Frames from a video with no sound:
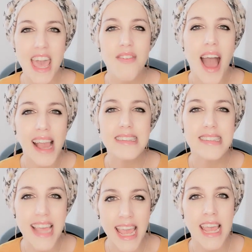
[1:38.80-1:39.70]
If I
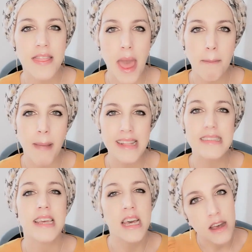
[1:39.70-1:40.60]
stay in that
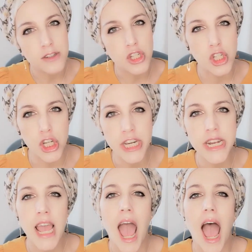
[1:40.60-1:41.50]
mindset of
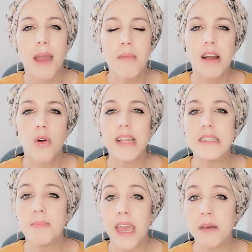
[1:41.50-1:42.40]
should, I'm not
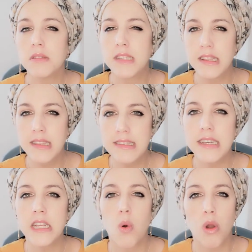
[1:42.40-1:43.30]
going to be able to
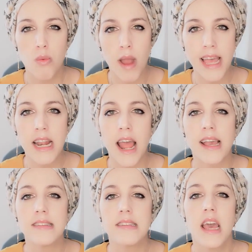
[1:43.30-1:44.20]
listen or
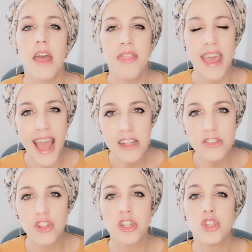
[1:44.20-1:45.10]
recognize the
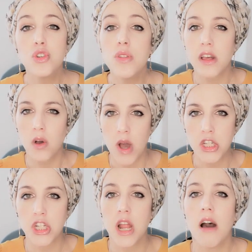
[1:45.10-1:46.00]
answer to the
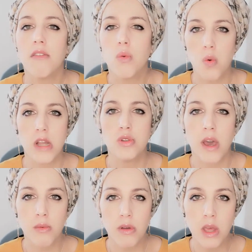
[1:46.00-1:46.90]
question of what
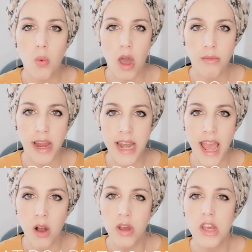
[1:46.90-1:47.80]
do I really want right
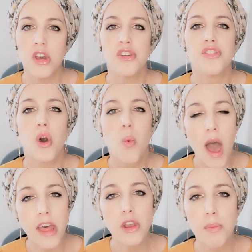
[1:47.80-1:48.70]
now. So
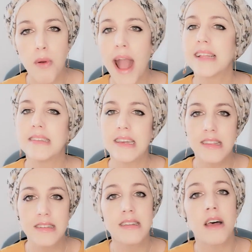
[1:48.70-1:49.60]
while you're
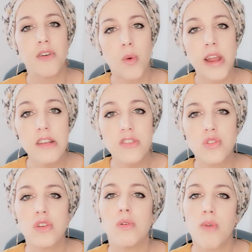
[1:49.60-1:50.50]
practicing the
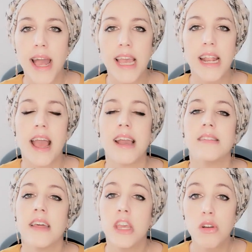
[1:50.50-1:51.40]
self-awareness tool,
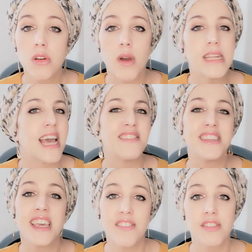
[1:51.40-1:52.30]
recognize that you're going to
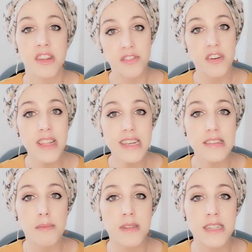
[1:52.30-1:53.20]
have to give yourself full
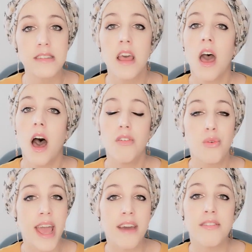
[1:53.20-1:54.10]
acceptance
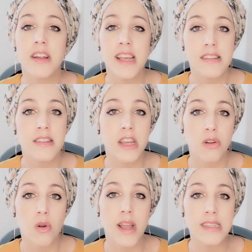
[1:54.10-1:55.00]
of whatever it is
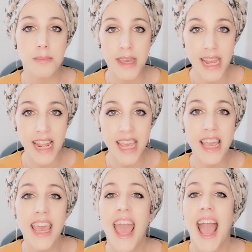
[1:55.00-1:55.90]
that you're going to be
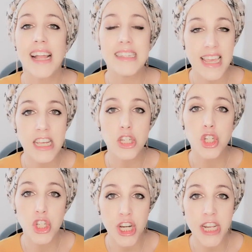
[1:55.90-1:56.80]
eating and take
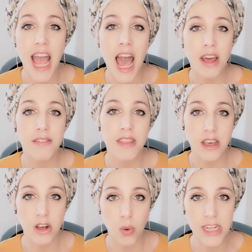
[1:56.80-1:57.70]
should out of
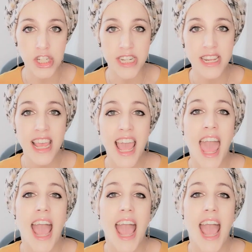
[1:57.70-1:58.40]
the equation.